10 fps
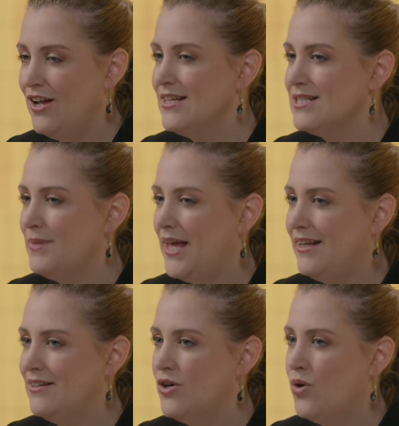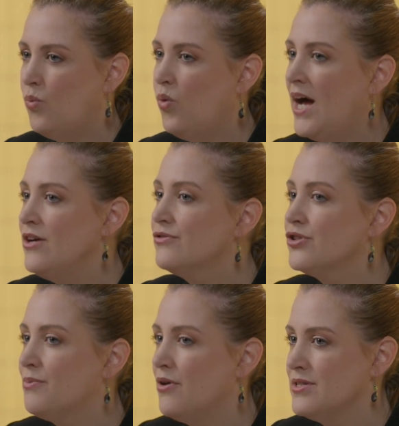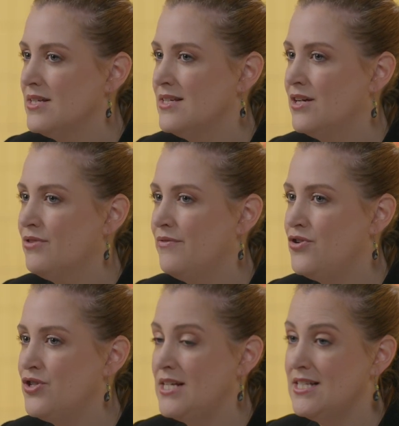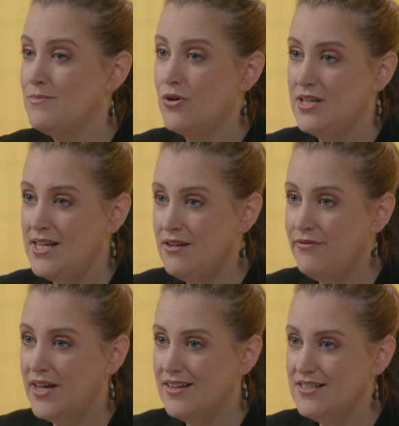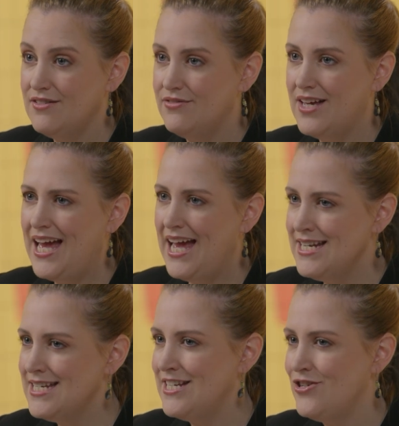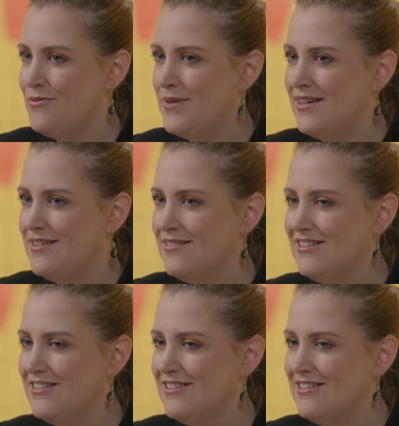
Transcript: I'll explain why offshore processing of refugees is both ineffective and inhumane